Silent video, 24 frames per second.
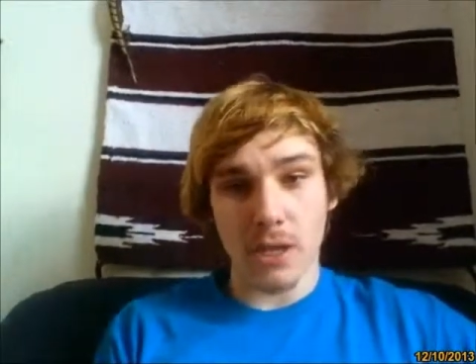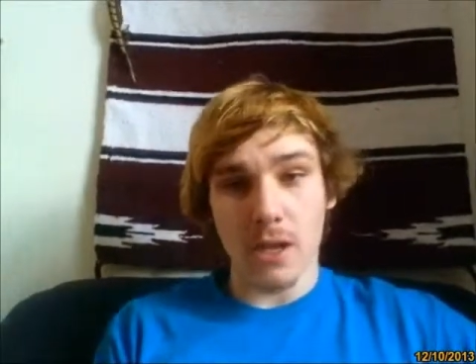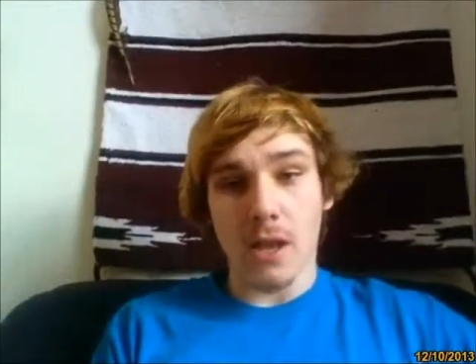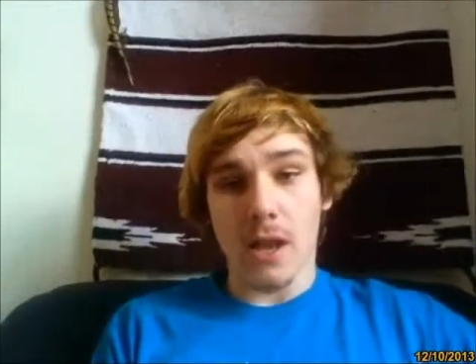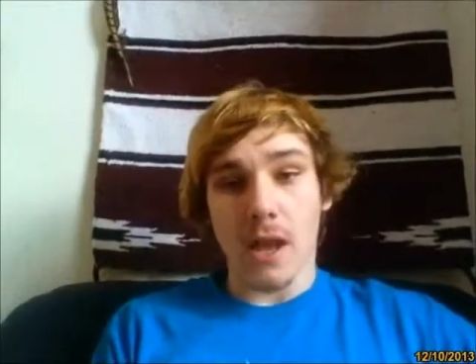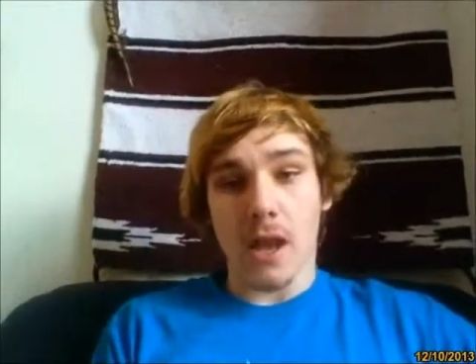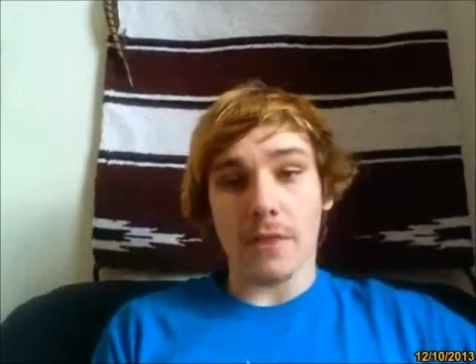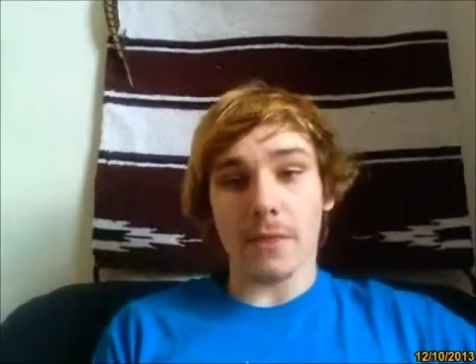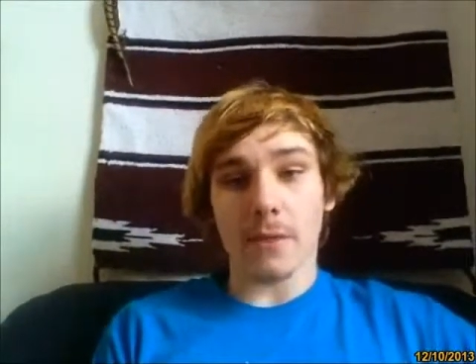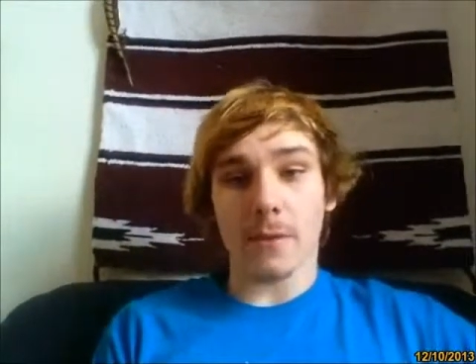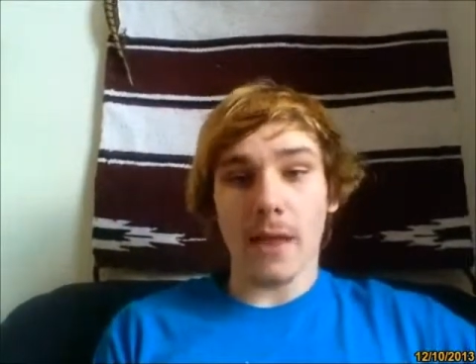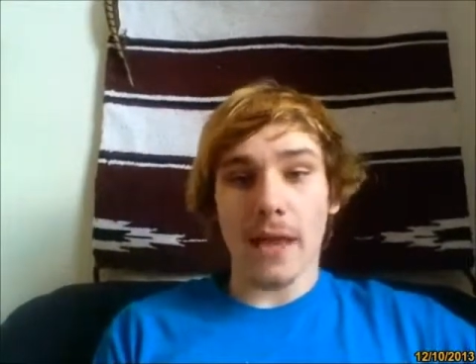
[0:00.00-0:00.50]

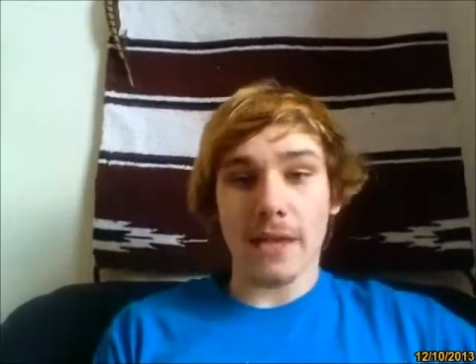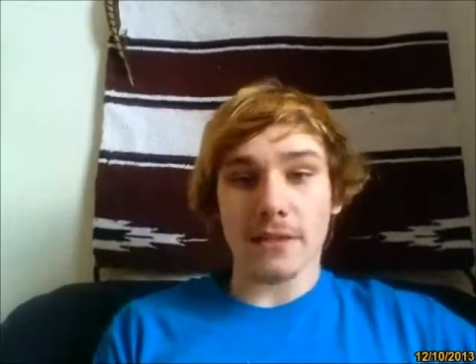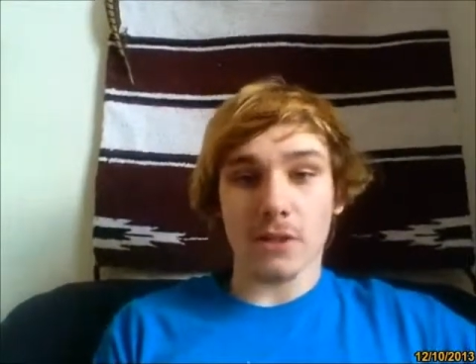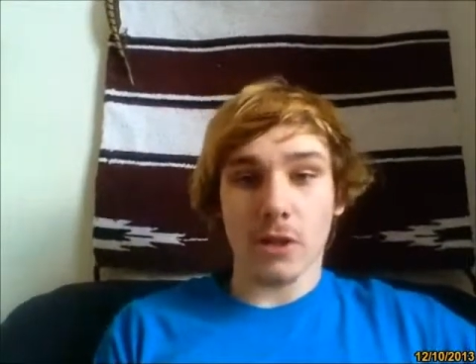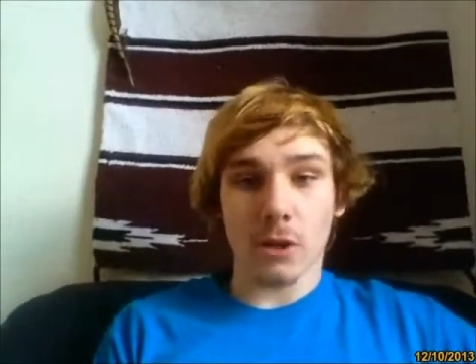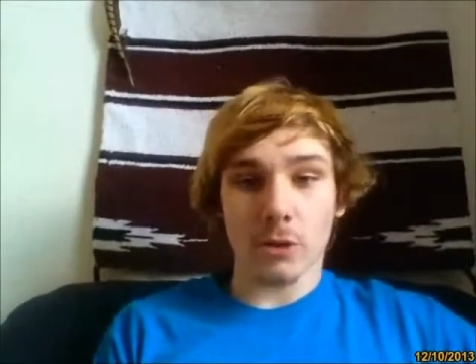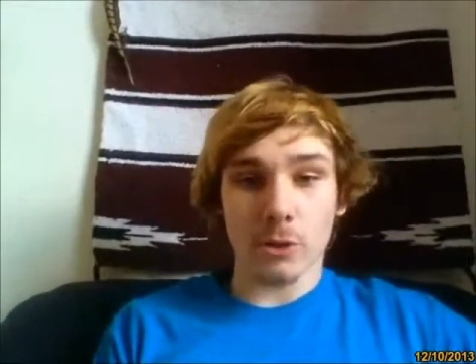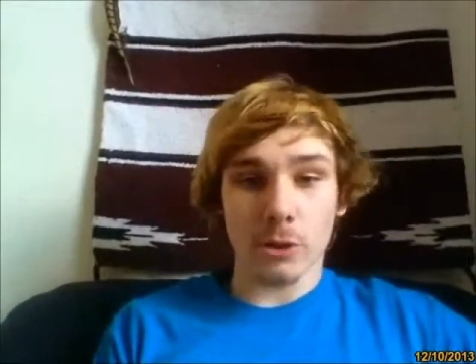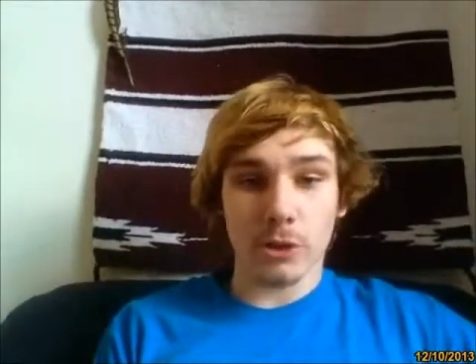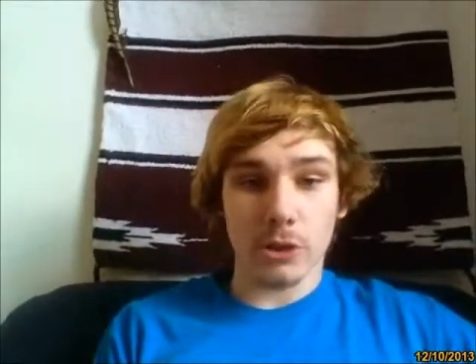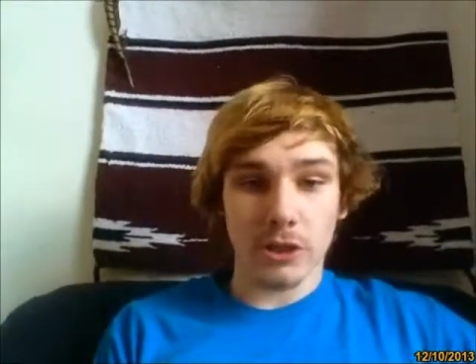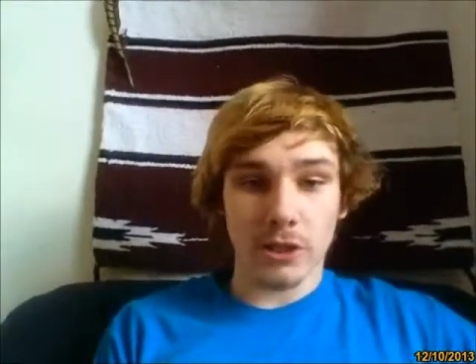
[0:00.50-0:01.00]
in the last
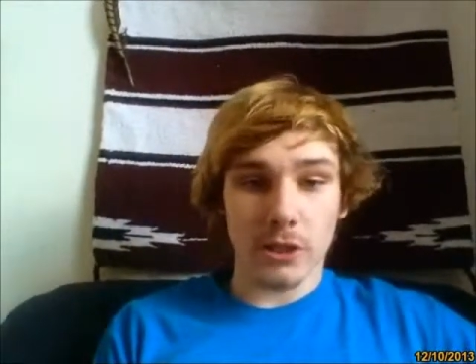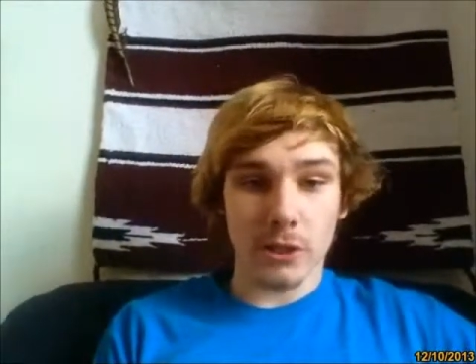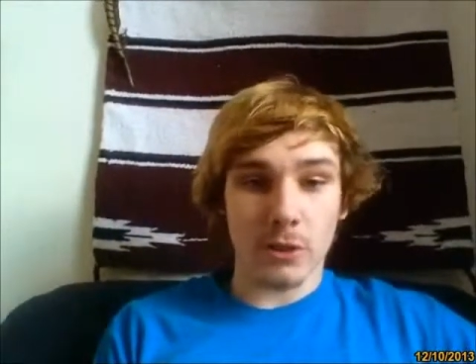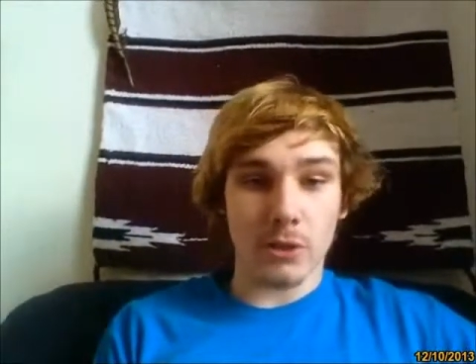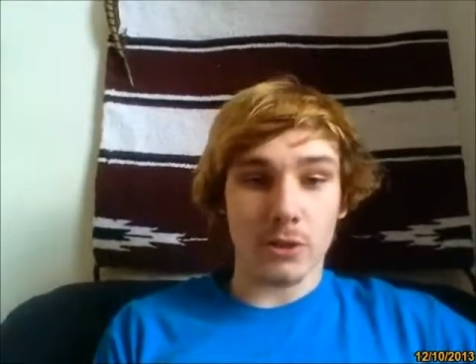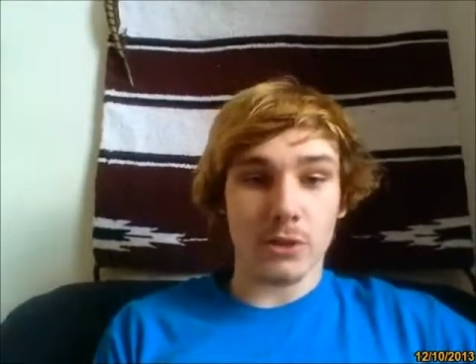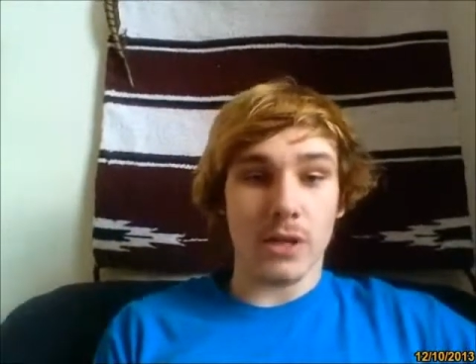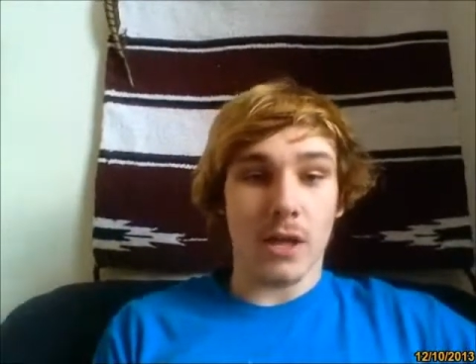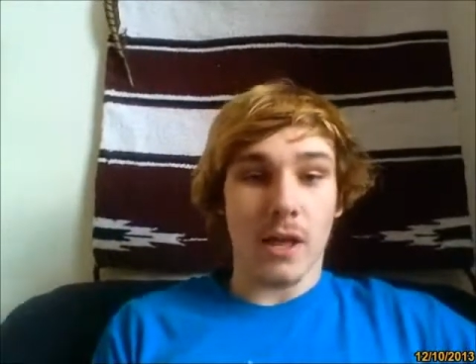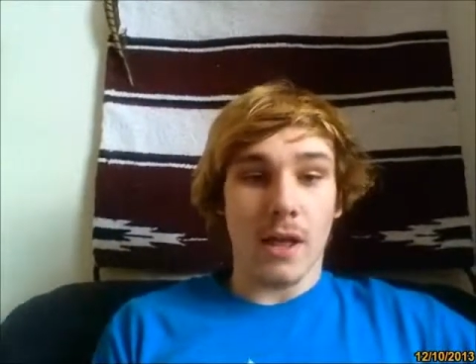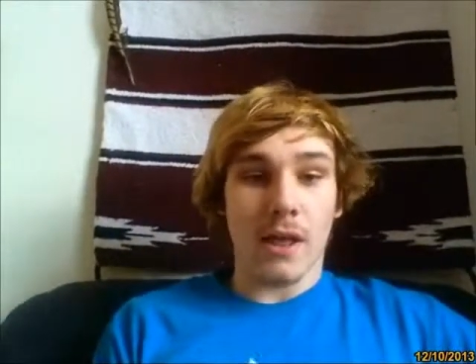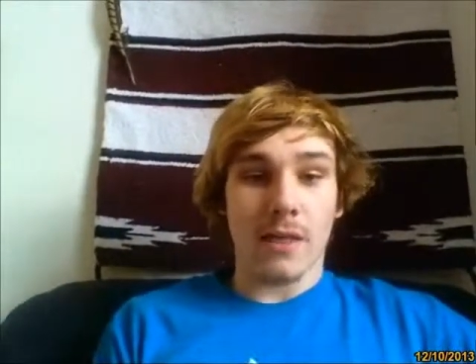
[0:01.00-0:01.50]
100
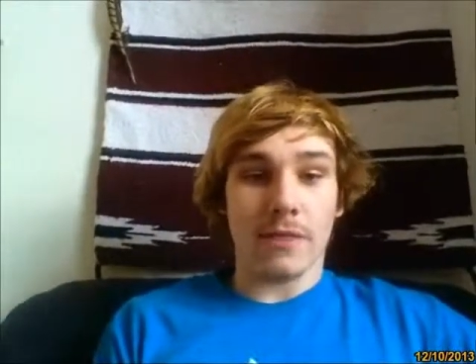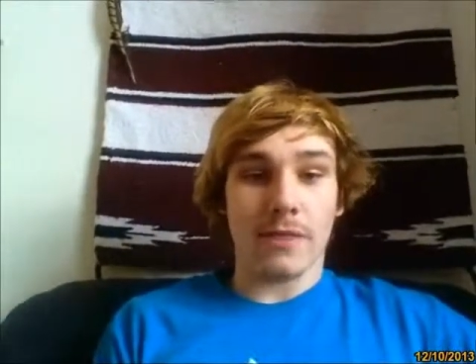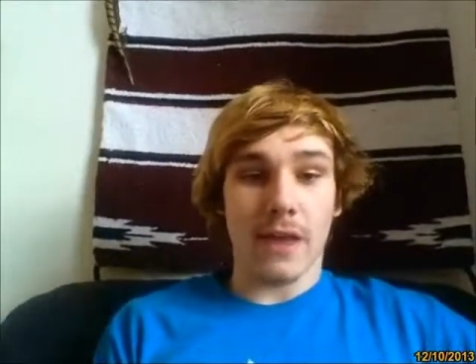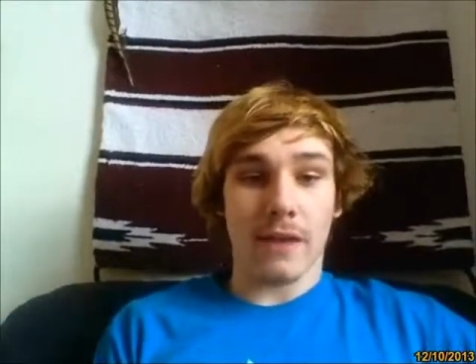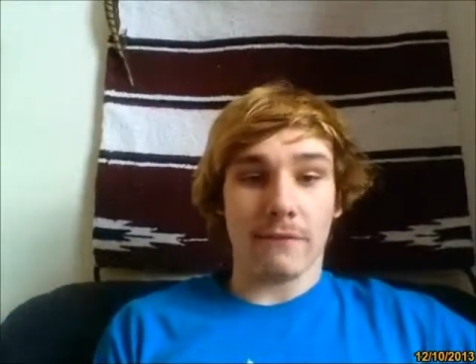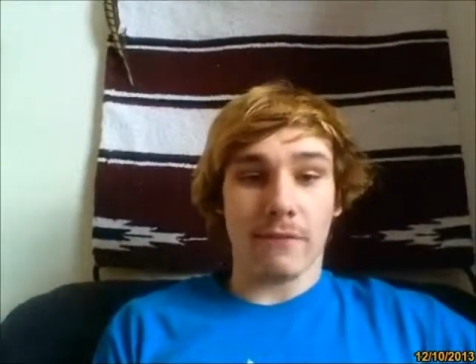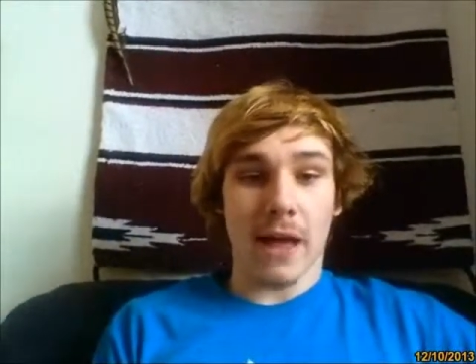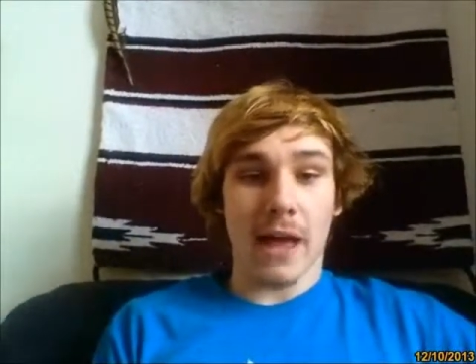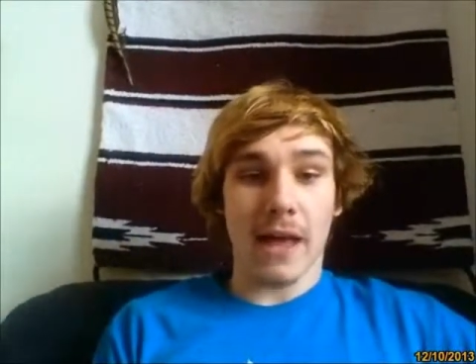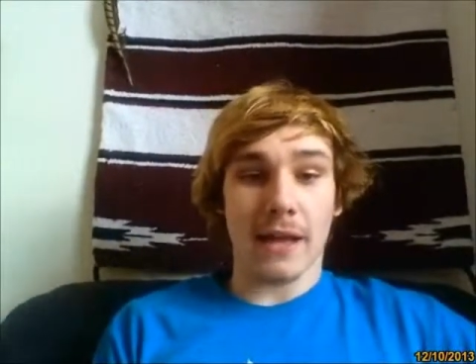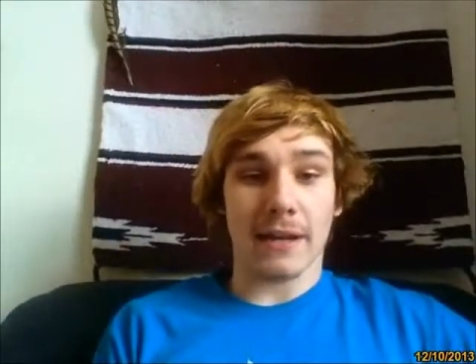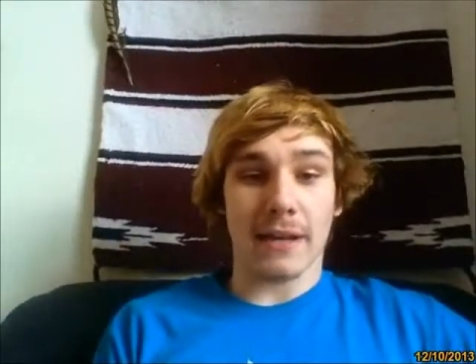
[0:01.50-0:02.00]
years, they've
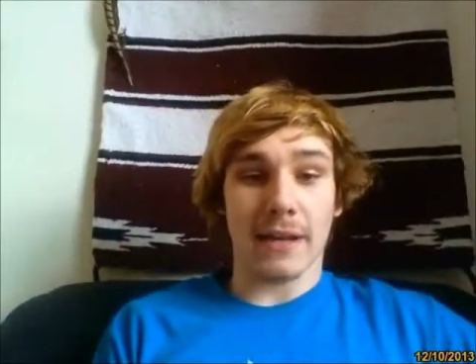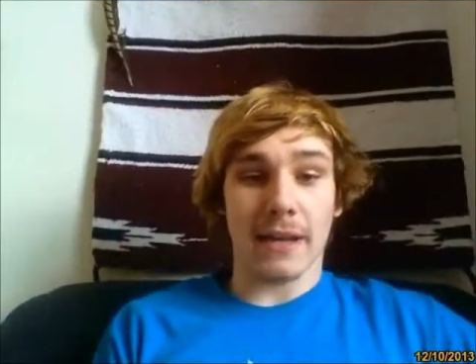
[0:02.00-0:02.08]
had